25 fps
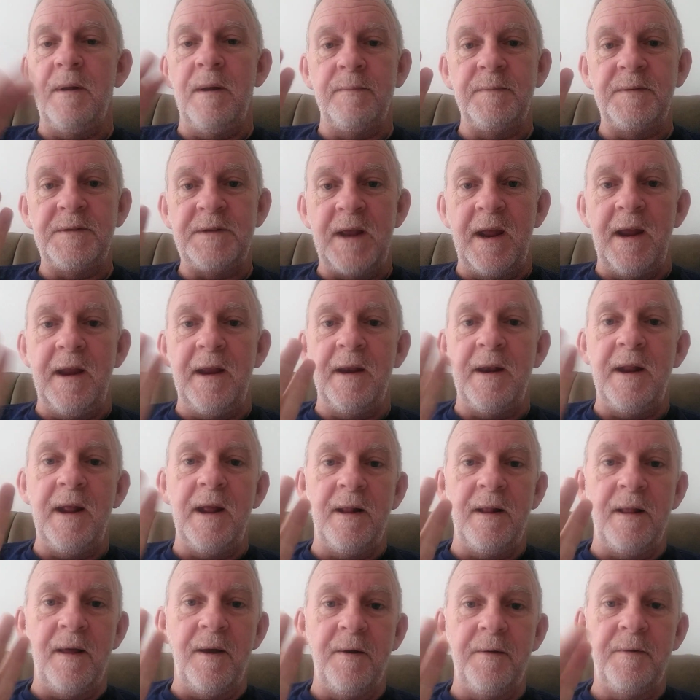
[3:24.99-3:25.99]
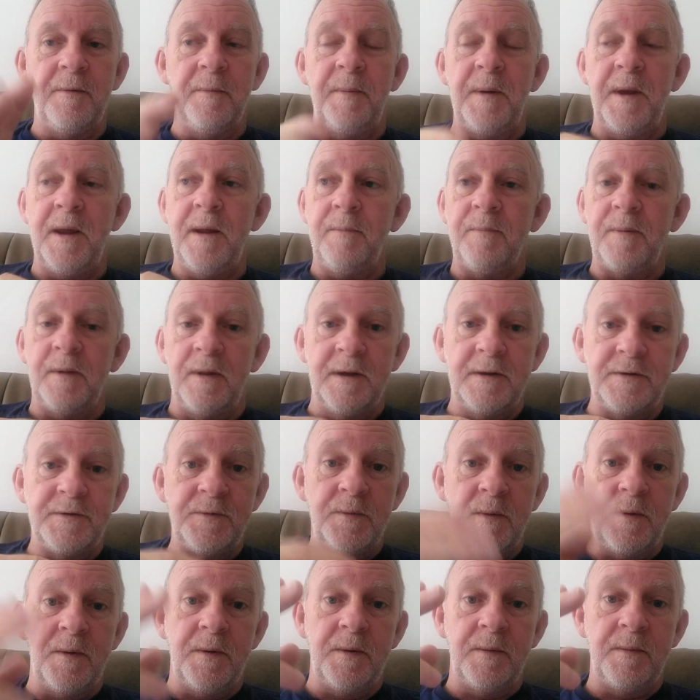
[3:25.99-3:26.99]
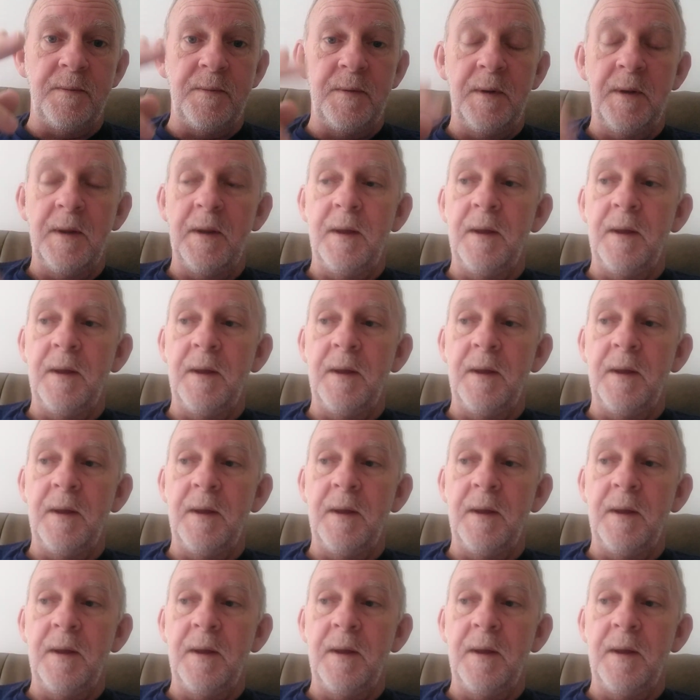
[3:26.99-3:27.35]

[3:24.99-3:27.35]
I'm saying hello to people as we're